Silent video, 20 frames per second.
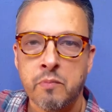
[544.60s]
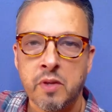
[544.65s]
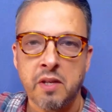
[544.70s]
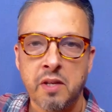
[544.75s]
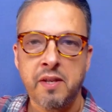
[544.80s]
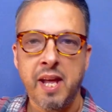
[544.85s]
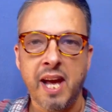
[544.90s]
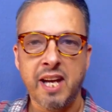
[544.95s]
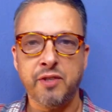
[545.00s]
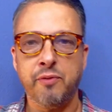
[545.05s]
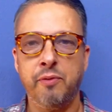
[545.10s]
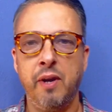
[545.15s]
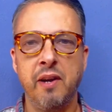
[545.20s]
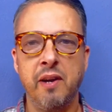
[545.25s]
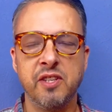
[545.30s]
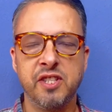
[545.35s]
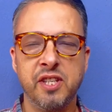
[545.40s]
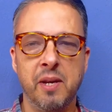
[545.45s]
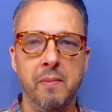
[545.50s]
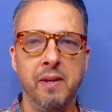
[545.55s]
Next
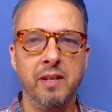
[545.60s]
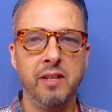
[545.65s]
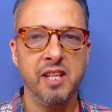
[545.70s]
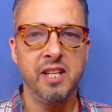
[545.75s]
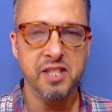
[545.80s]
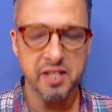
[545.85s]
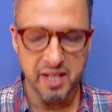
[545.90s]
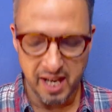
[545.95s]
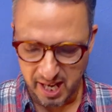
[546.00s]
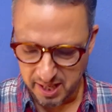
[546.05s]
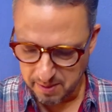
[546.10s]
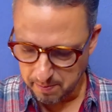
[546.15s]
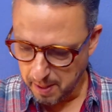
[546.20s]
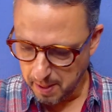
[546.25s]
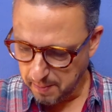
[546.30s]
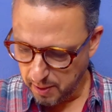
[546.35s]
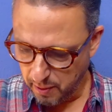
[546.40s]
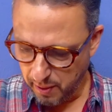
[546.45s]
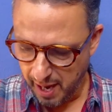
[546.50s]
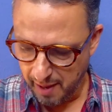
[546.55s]
fragrance on my list, guys,
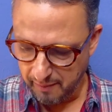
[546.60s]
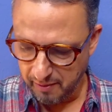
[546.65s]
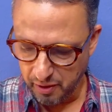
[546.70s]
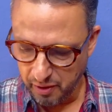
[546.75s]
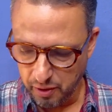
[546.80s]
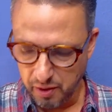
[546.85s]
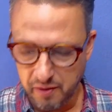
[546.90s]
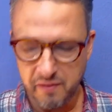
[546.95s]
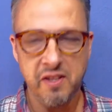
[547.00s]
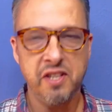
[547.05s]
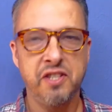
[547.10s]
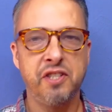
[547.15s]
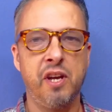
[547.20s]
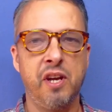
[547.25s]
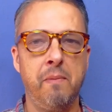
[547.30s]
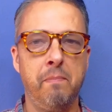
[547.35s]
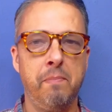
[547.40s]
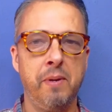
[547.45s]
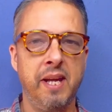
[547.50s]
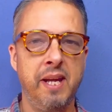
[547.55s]
maybe you haven't heard of this
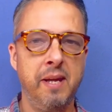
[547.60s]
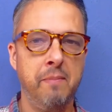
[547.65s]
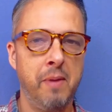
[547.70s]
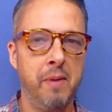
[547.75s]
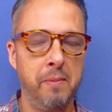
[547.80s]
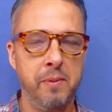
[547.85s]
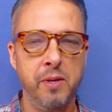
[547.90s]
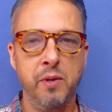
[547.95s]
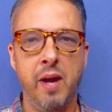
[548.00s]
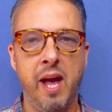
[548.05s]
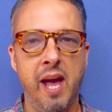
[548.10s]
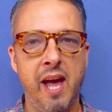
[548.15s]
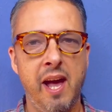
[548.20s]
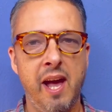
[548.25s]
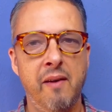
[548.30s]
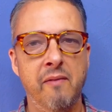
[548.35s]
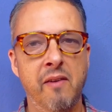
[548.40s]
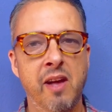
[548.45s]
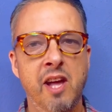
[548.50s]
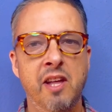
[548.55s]
company, maybe you
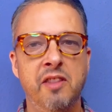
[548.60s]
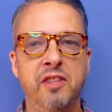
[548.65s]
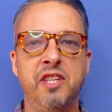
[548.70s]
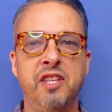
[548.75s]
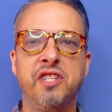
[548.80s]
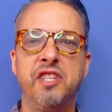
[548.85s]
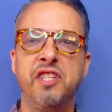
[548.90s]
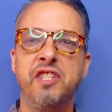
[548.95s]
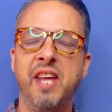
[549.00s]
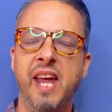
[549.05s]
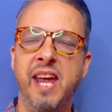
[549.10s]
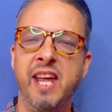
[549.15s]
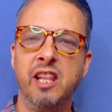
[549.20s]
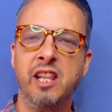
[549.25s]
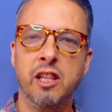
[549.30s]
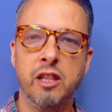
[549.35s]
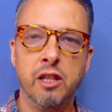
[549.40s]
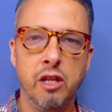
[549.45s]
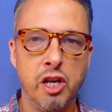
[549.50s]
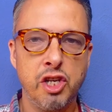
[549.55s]
have. This is a
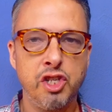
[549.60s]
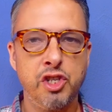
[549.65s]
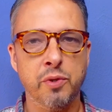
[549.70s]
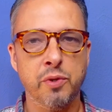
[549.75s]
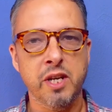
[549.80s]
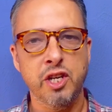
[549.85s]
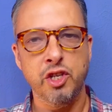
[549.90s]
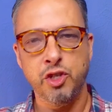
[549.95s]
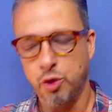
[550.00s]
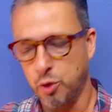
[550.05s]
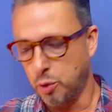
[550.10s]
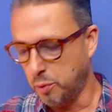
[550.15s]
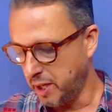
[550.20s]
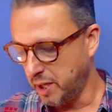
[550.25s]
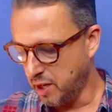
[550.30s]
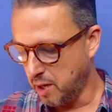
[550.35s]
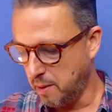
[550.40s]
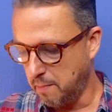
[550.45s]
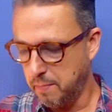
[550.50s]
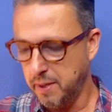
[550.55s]
luxury jewelry
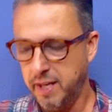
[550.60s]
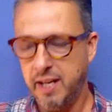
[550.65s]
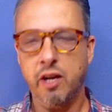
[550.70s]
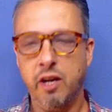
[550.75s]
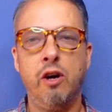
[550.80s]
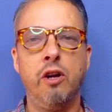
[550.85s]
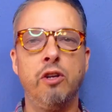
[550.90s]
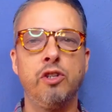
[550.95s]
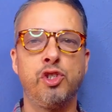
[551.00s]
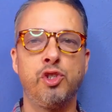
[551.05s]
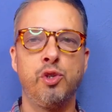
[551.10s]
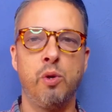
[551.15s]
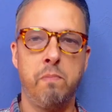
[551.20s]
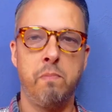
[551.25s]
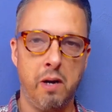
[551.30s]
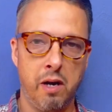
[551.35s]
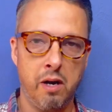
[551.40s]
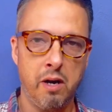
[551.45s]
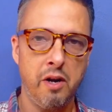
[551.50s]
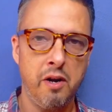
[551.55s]
company called
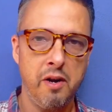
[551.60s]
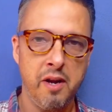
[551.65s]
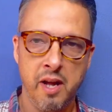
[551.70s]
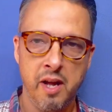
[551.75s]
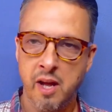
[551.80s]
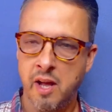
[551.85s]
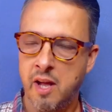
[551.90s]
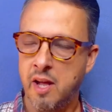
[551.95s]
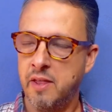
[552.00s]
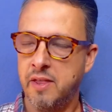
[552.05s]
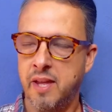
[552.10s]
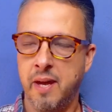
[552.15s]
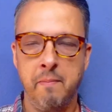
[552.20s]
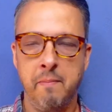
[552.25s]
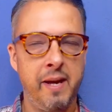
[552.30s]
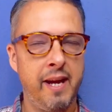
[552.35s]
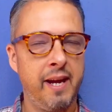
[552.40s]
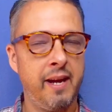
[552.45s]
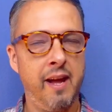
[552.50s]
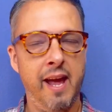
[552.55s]
Chopard. They
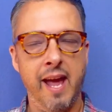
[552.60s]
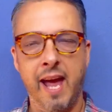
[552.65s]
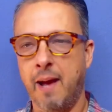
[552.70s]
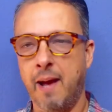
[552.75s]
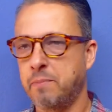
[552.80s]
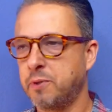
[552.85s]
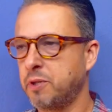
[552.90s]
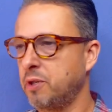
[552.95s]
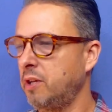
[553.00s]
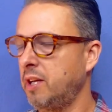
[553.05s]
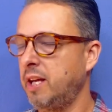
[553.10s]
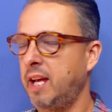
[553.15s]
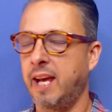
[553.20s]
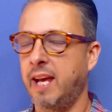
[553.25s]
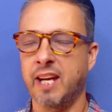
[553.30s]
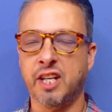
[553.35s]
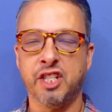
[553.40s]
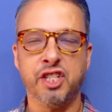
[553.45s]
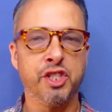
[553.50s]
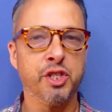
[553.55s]
make absolutely
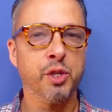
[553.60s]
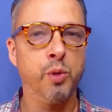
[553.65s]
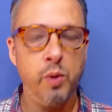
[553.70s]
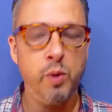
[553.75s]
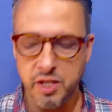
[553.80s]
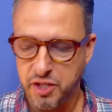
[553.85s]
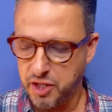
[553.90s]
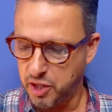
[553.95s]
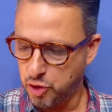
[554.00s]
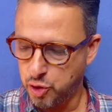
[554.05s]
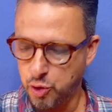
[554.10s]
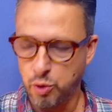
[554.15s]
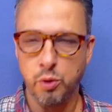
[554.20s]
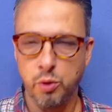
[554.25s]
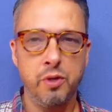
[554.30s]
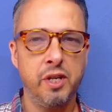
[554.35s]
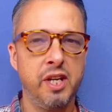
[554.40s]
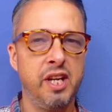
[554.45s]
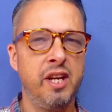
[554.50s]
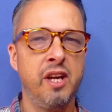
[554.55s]
exquisite
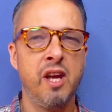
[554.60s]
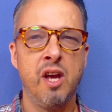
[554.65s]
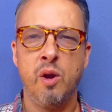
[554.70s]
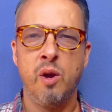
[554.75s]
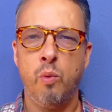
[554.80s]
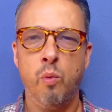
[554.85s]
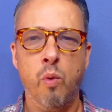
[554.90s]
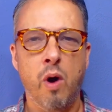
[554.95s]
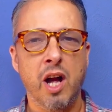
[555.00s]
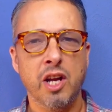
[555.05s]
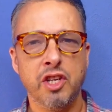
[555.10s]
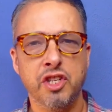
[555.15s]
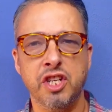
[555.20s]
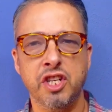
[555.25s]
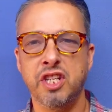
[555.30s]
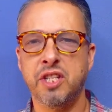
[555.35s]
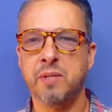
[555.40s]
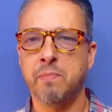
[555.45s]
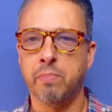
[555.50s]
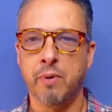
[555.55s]
jewelry,
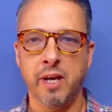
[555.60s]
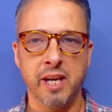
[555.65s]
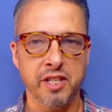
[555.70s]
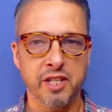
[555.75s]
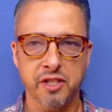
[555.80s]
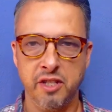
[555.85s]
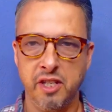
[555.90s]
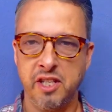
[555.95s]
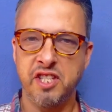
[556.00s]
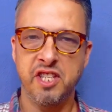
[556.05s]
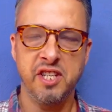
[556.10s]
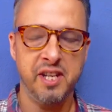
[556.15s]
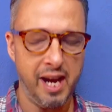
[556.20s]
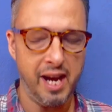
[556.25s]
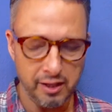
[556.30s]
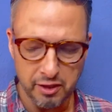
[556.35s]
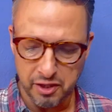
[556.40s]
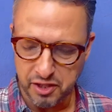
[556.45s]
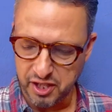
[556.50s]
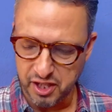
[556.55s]
watches, bracelets,
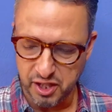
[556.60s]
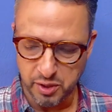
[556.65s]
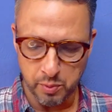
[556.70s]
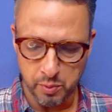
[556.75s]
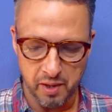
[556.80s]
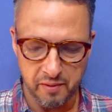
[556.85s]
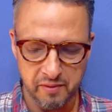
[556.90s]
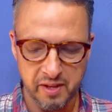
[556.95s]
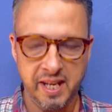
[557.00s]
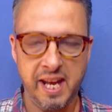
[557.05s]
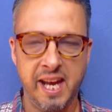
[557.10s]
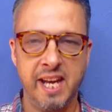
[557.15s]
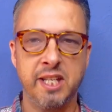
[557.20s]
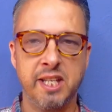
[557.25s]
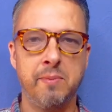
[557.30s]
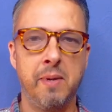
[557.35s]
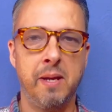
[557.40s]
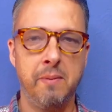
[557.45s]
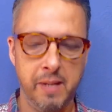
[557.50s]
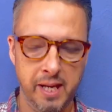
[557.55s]
necklaces, whatever the
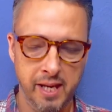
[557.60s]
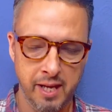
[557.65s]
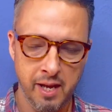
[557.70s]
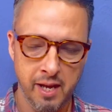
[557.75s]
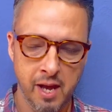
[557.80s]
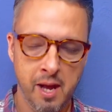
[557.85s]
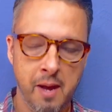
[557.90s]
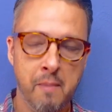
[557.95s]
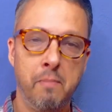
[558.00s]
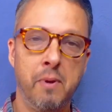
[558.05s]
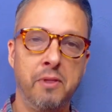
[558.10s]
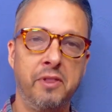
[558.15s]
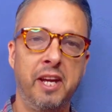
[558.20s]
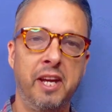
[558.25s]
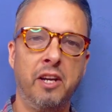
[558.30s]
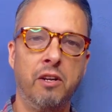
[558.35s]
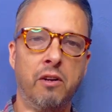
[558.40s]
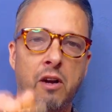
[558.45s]
case may be, but they are